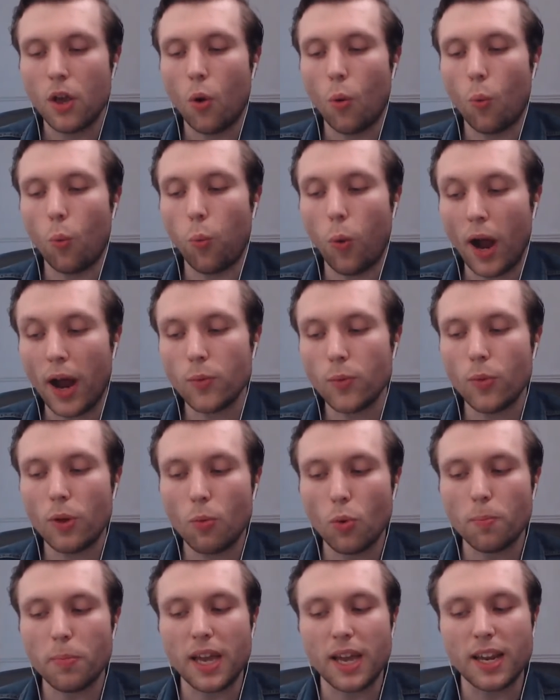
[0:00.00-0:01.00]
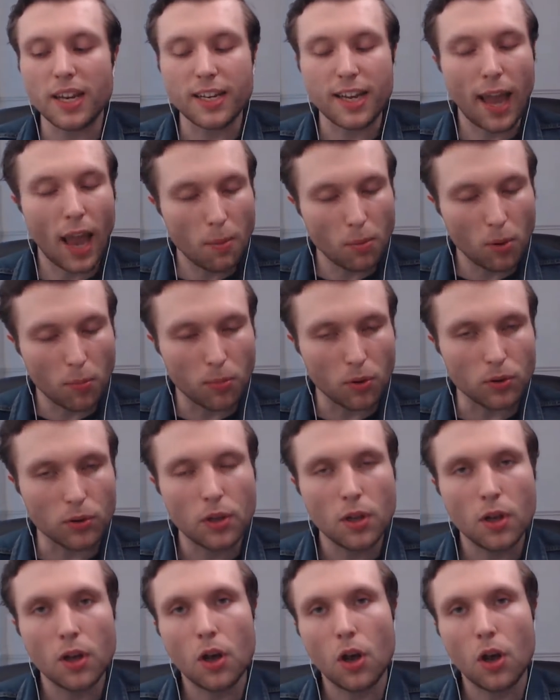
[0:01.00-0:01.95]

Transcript: why we would be incapable